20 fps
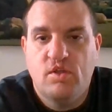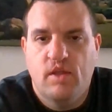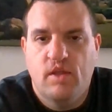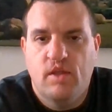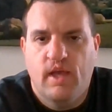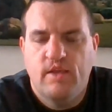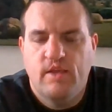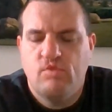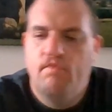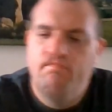The
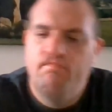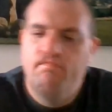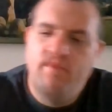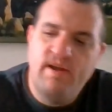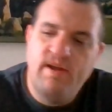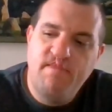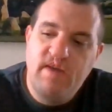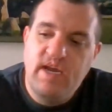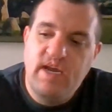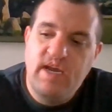next one may
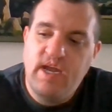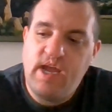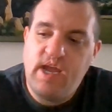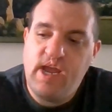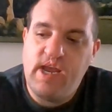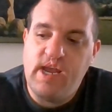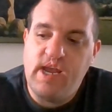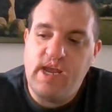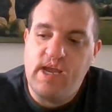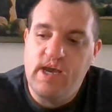
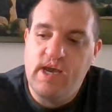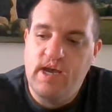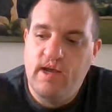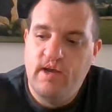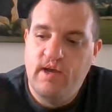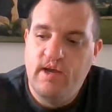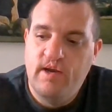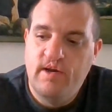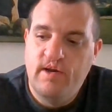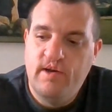be a uh,
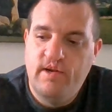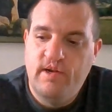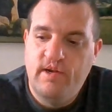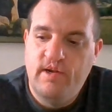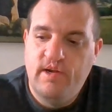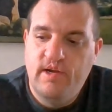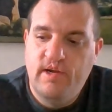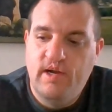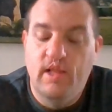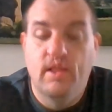
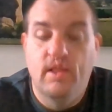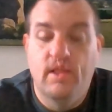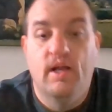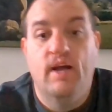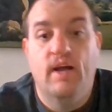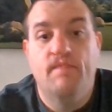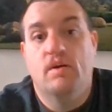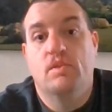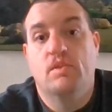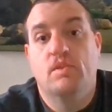
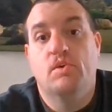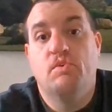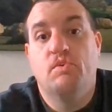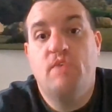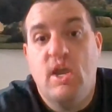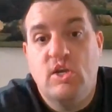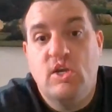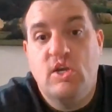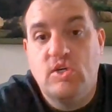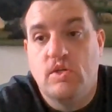live on
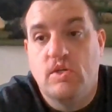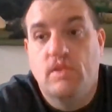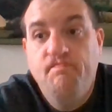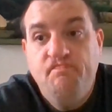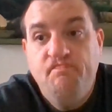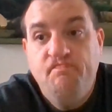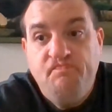location.